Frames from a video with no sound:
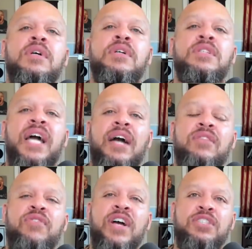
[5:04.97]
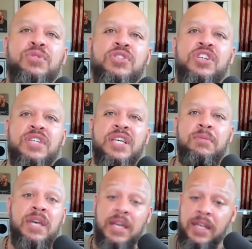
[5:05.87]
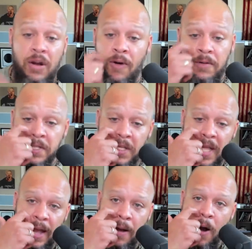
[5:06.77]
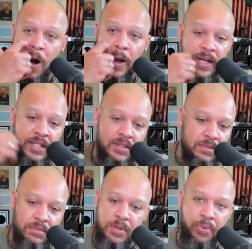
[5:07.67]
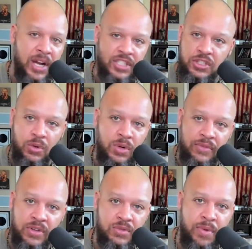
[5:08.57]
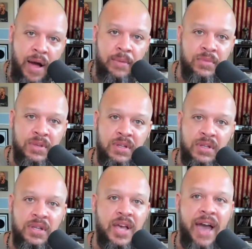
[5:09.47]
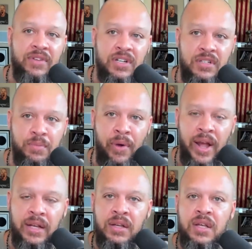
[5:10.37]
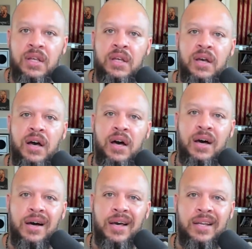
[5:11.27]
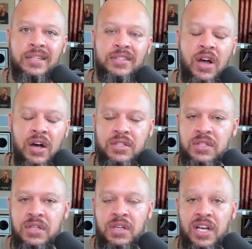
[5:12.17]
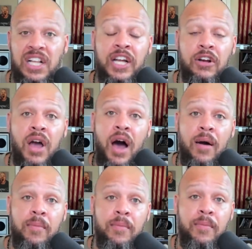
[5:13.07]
take out the vegetables and just eat meat." And then all of a sudden, like all his depression or whatever his problem uh, having in his brain, uh, and his thoughts cleared up.